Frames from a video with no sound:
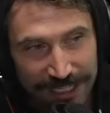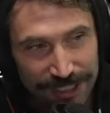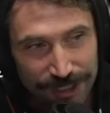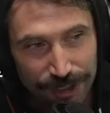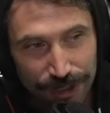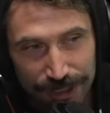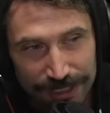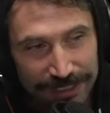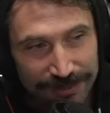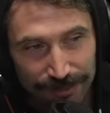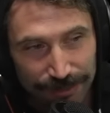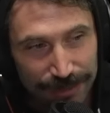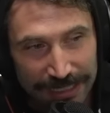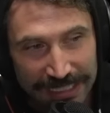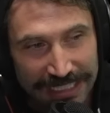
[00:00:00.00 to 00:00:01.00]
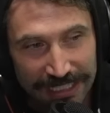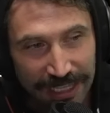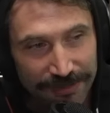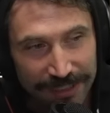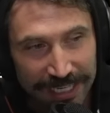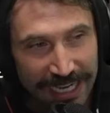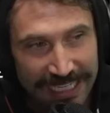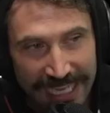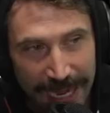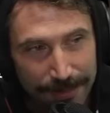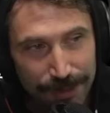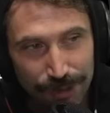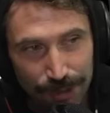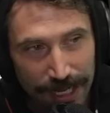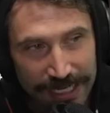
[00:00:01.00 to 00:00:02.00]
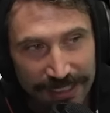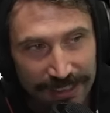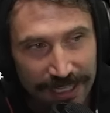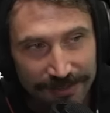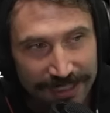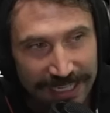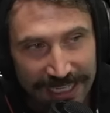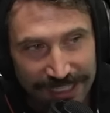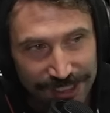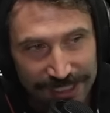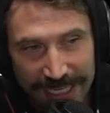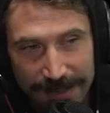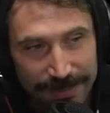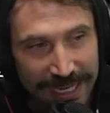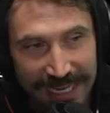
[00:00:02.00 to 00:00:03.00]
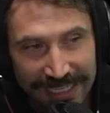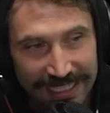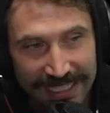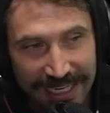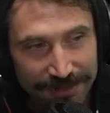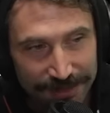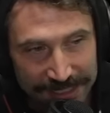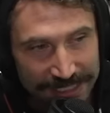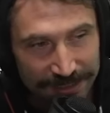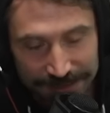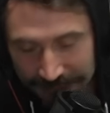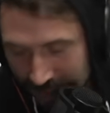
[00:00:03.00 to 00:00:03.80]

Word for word: I just couldn't really love it. I kept trying to love it and I just kept hating it every single